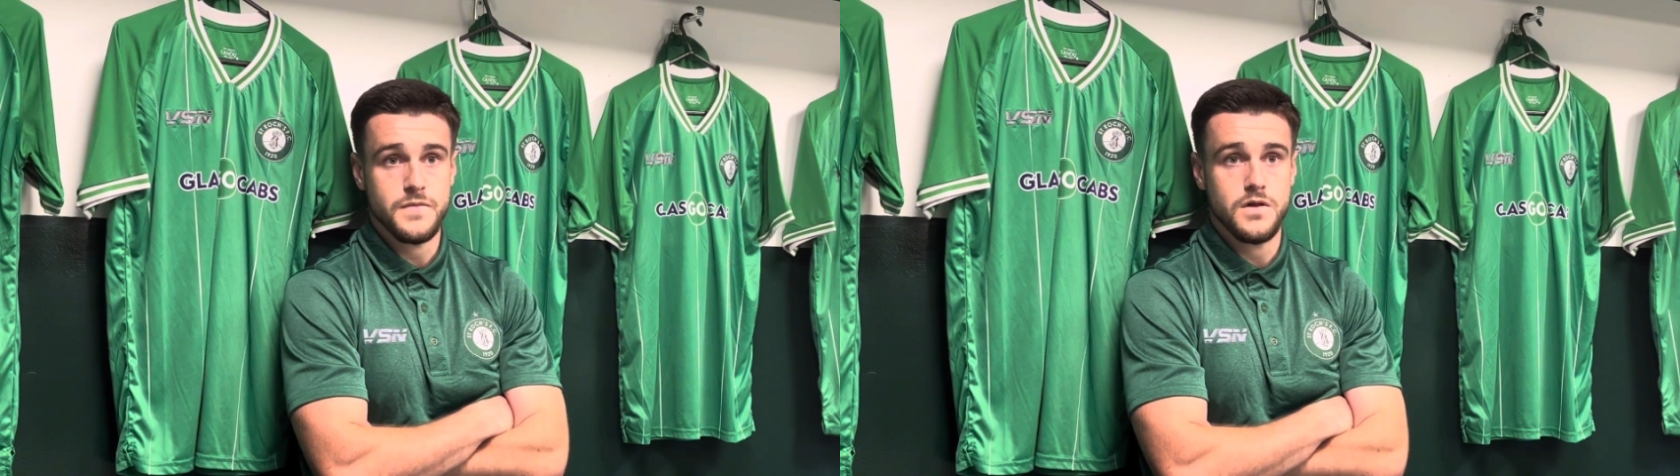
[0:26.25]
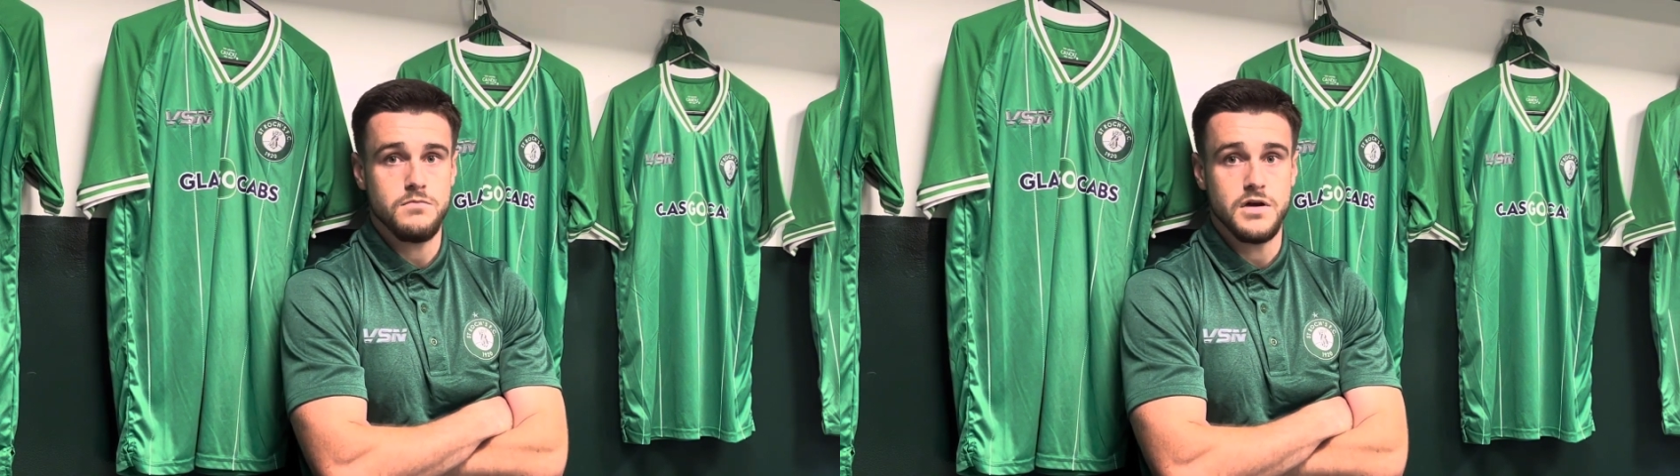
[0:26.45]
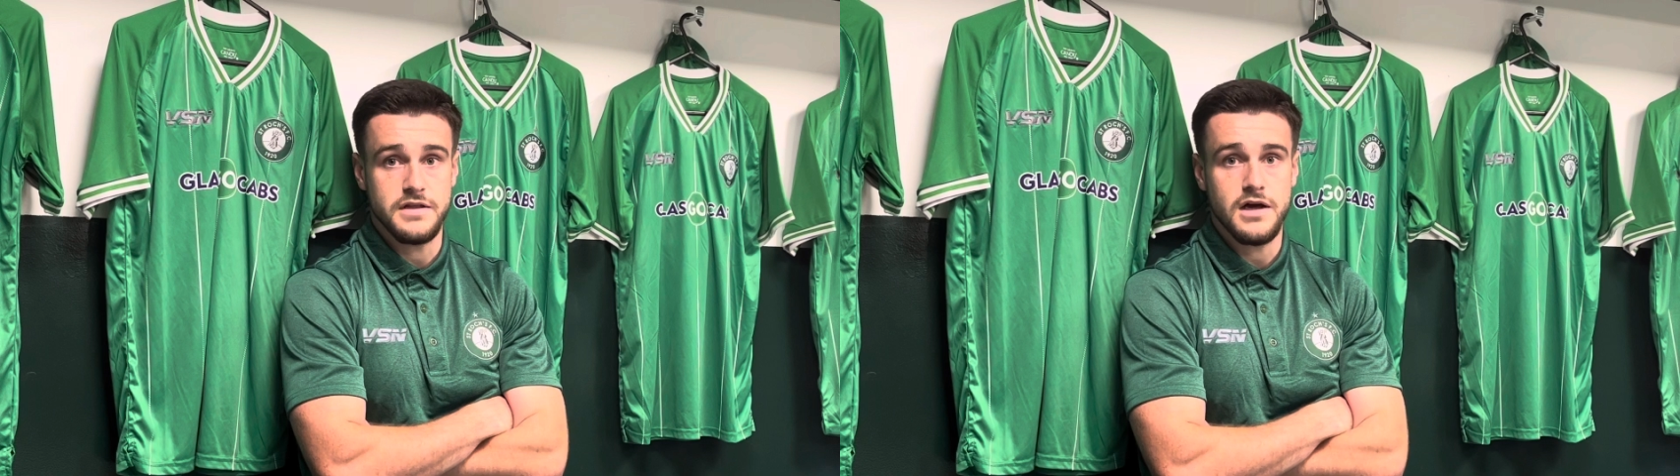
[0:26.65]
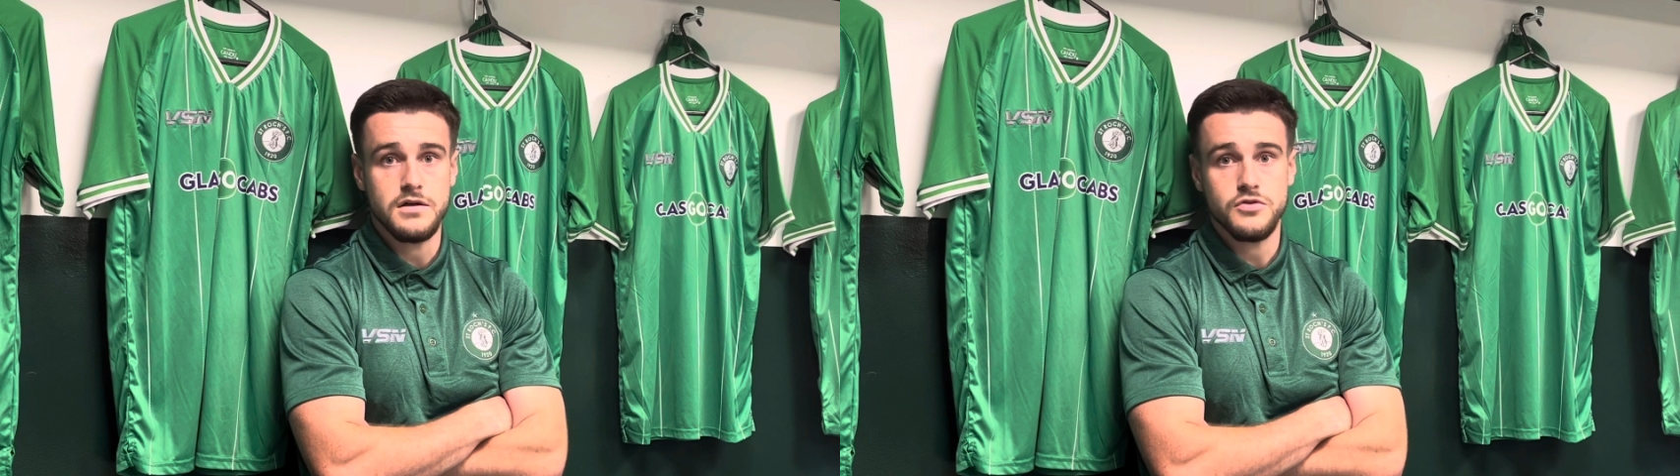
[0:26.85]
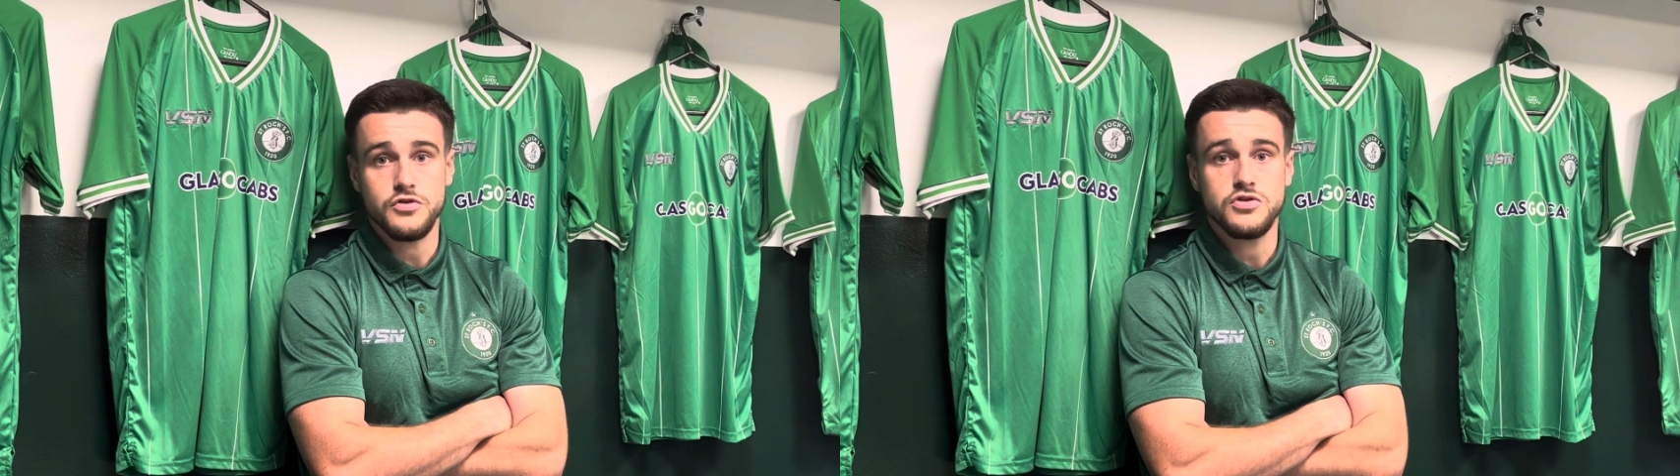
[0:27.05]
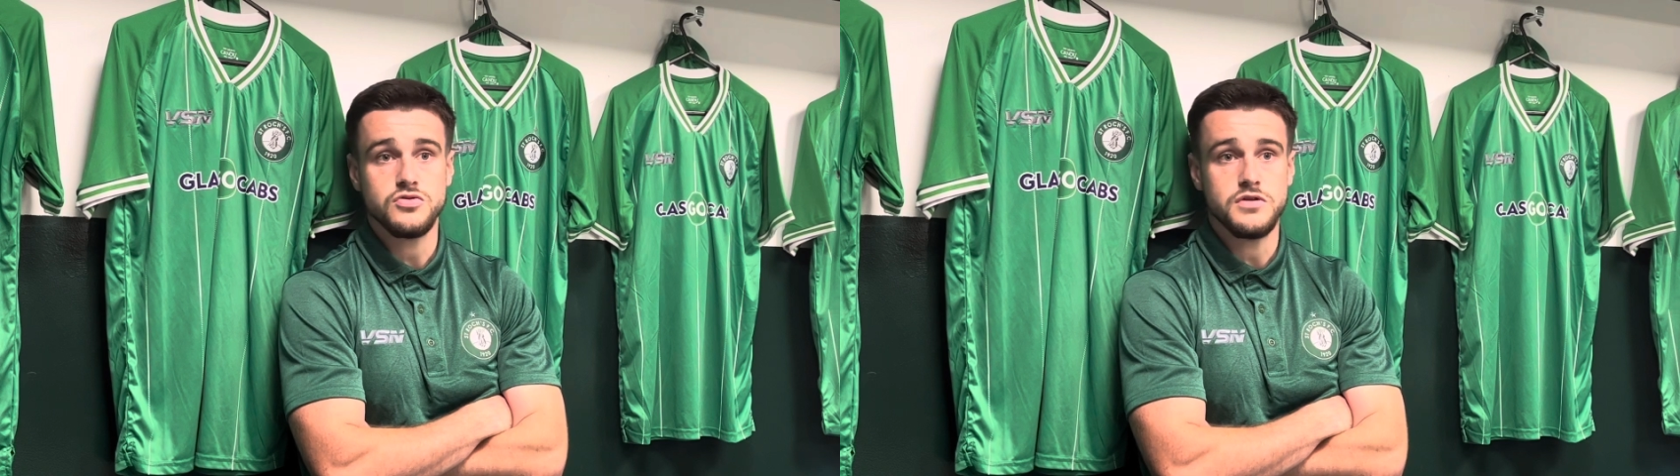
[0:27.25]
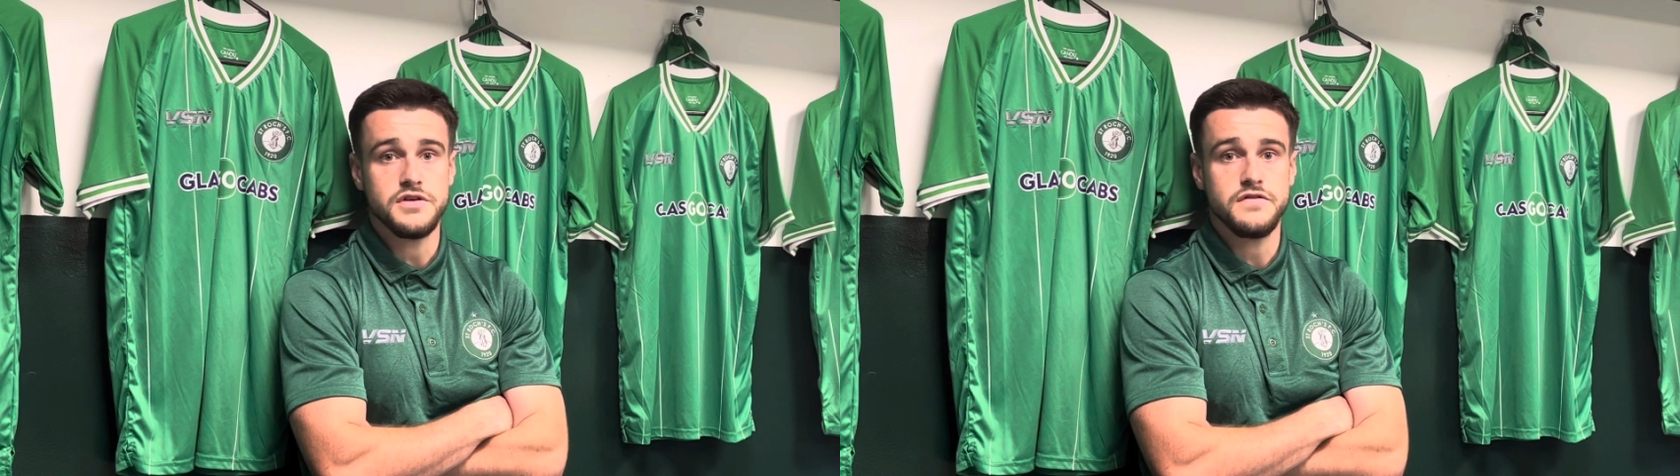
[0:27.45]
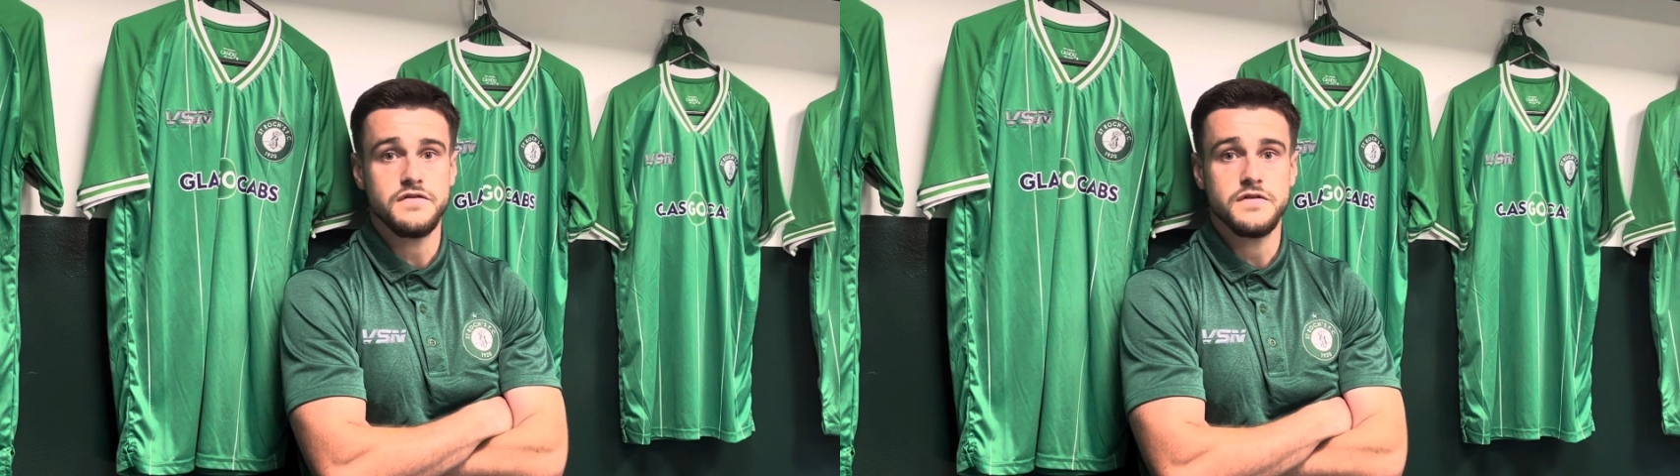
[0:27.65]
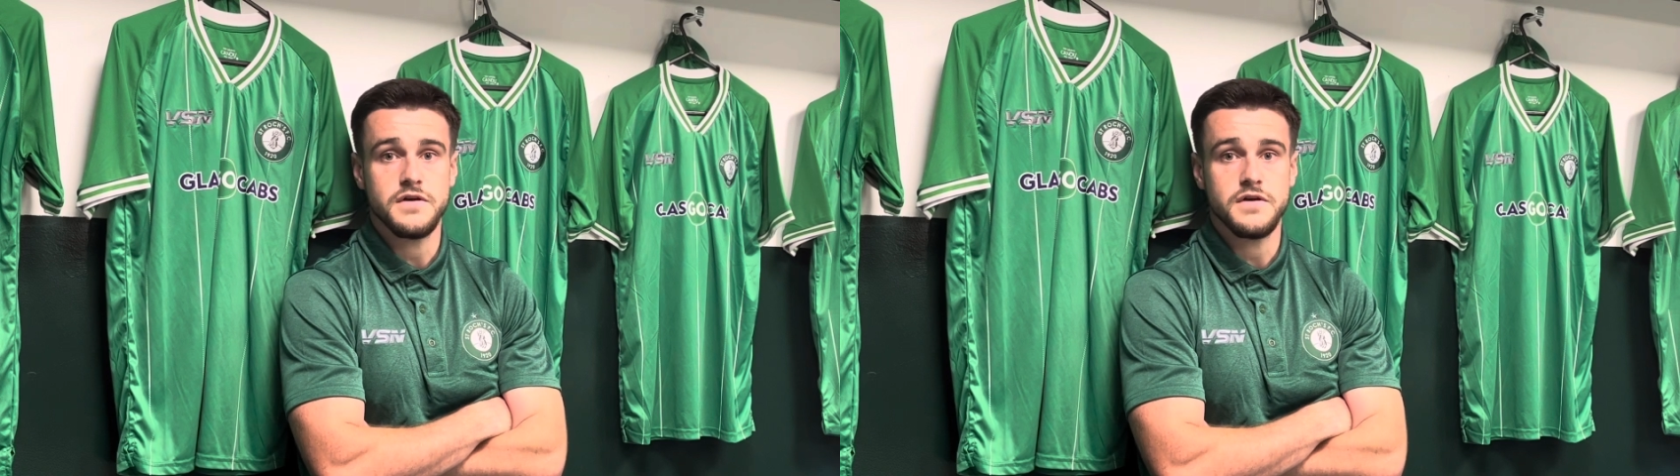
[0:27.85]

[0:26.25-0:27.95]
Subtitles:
my dad took his own life.